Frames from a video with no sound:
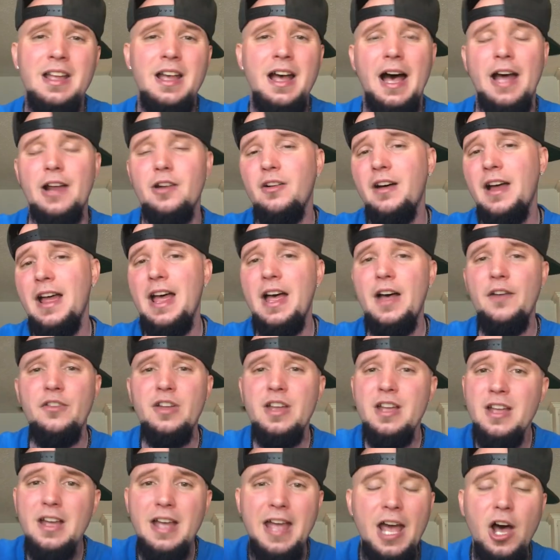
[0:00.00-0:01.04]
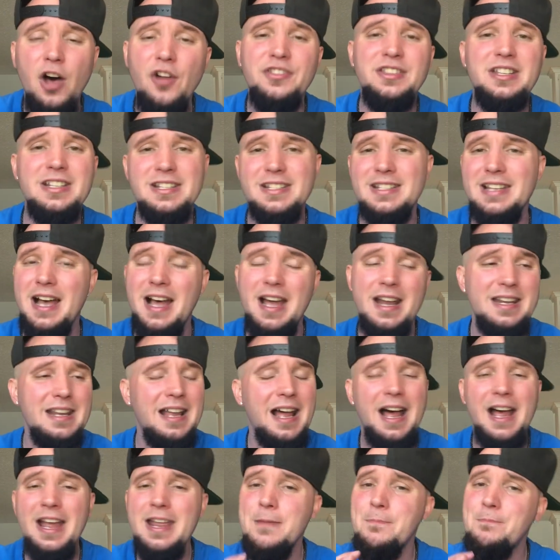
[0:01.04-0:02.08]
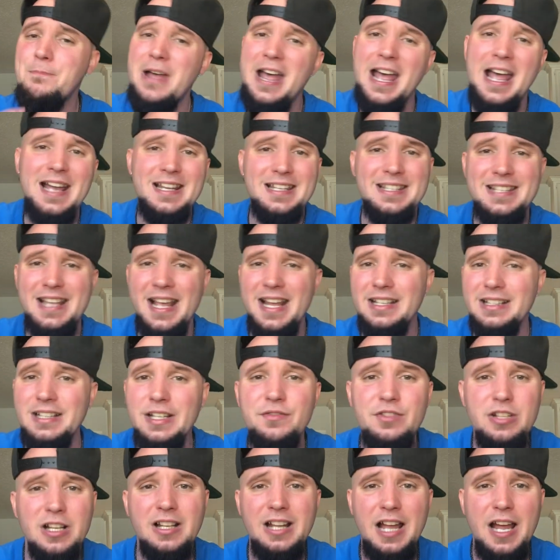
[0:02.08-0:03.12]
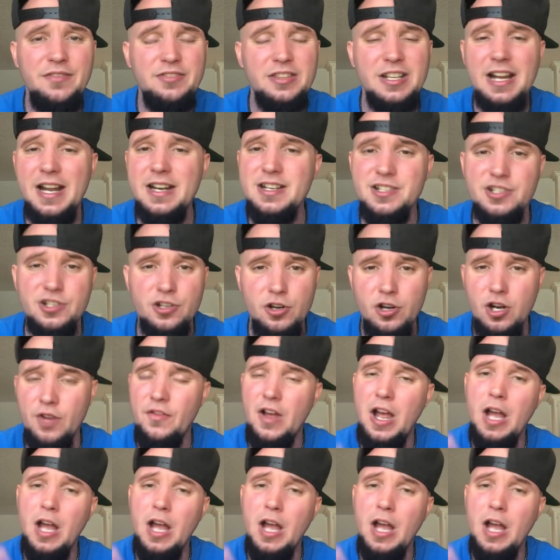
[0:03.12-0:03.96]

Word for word: I don't have health anxiety. I am past that, living the life that I deserve.